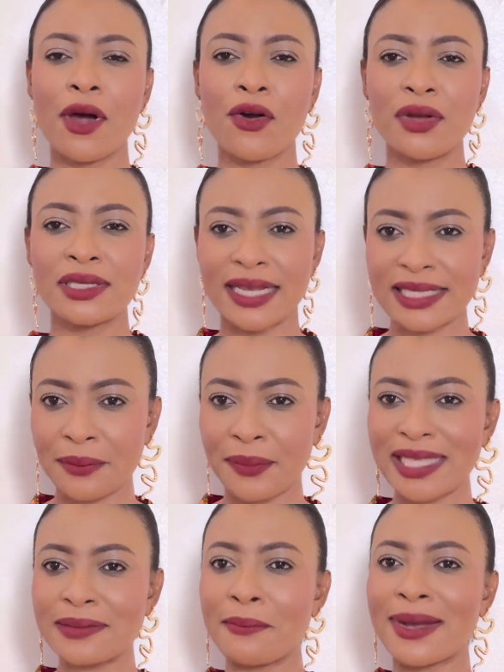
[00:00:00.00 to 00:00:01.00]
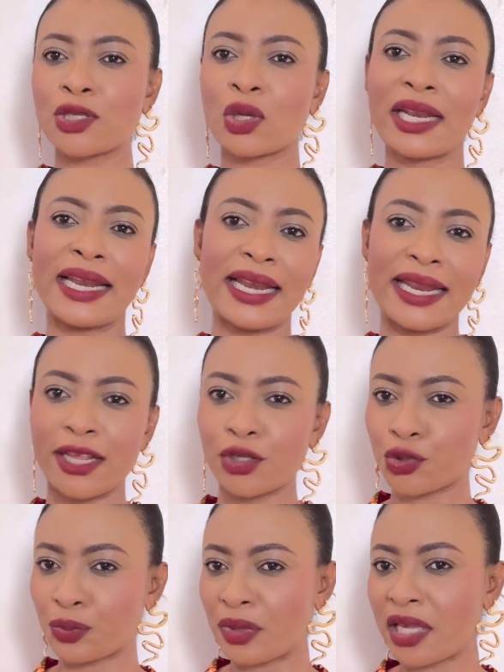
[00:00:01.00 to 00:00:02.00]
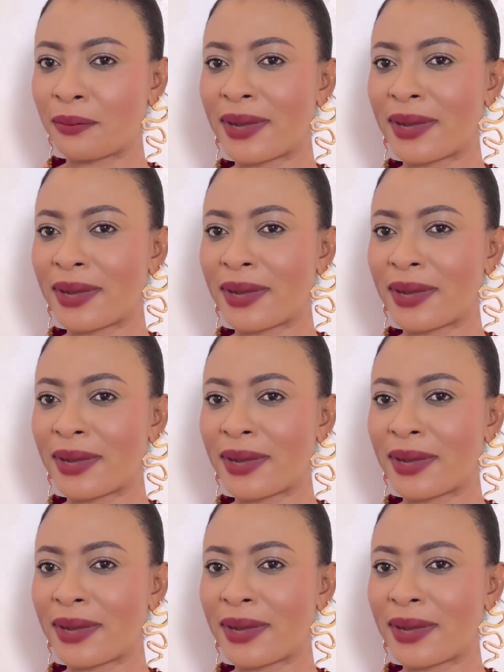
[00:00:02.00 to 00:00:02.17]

across as a bit masculine leaning to me.